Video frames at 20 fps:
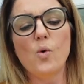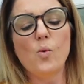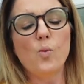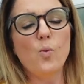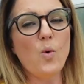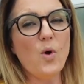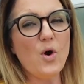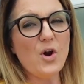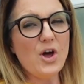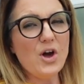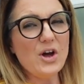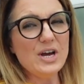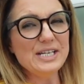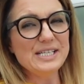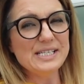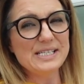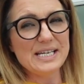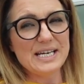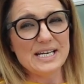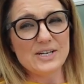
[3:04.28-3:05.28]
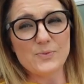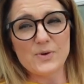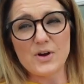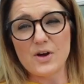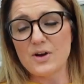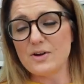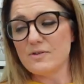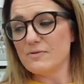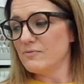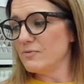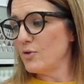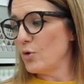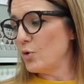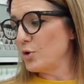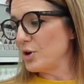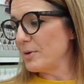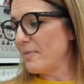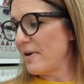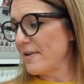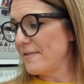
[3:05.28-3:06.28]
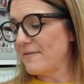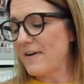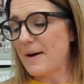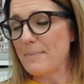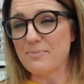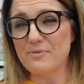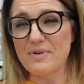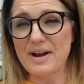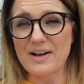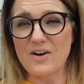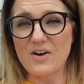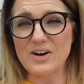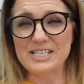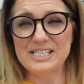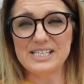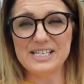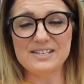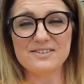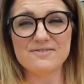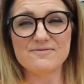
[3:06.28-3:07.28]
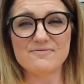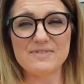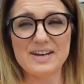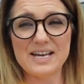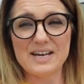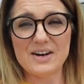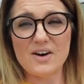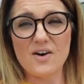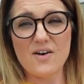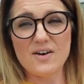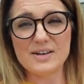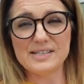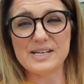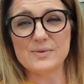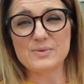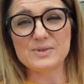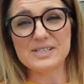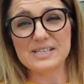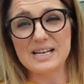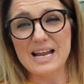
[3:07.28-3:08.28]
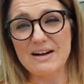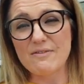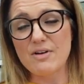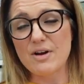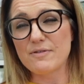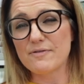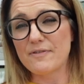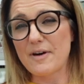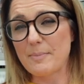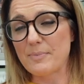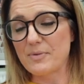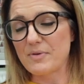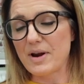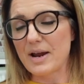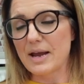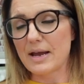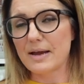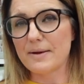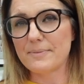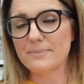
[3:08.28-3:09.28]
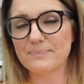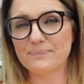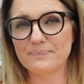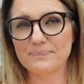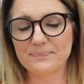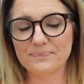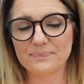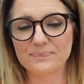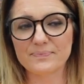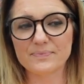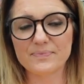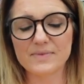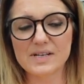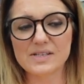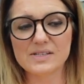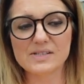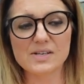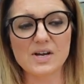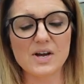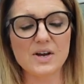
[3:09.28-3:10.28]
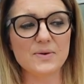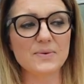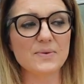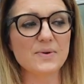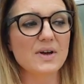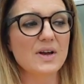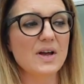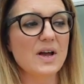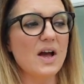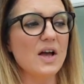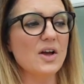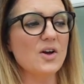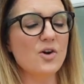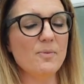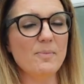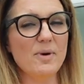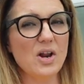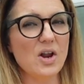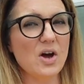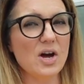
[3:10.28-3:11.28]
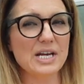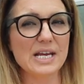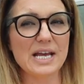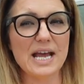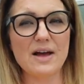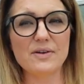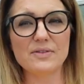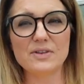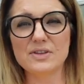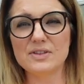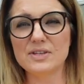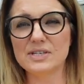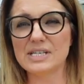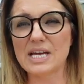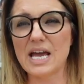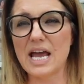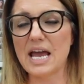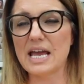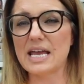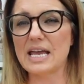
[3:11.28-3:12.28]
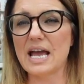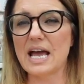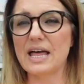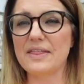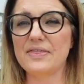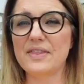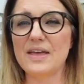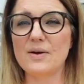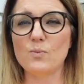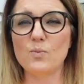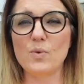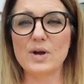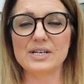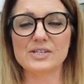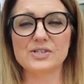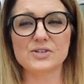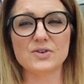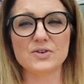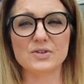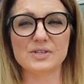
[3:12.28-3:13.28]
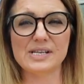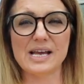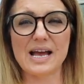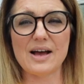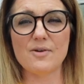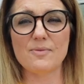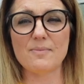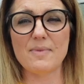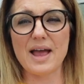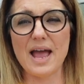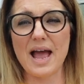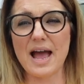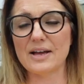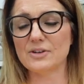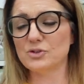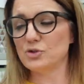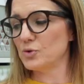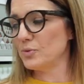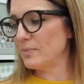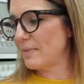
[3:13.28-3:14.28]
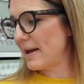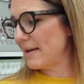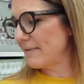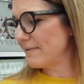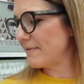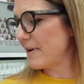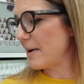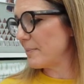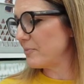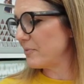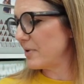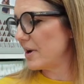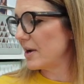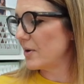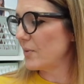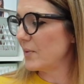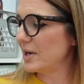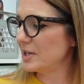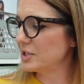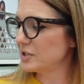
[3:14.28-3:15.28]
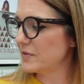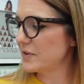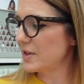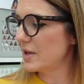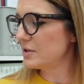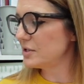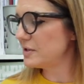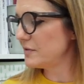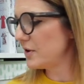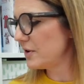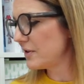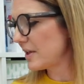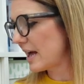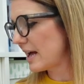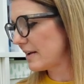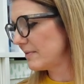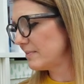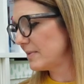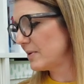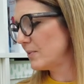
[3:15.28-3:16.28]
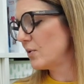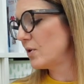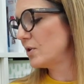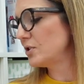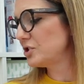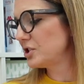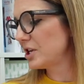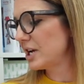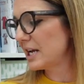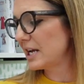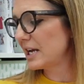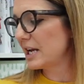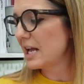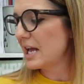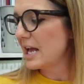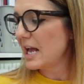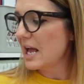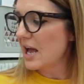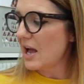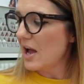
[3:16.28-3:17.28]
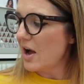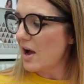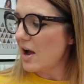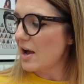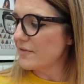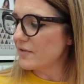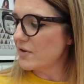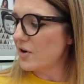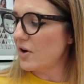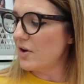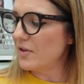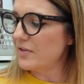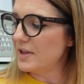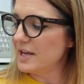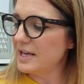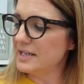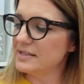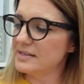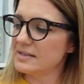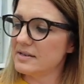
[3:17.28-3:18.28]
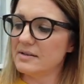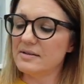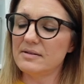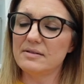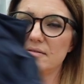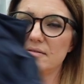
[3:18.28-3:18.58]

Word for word: What I did when I ordered my fabric, I didn't realise it was narrow fabric. So cut my lining out the other day and then went to cut out my actual main fabric which for those of you that haven't been watching I've got this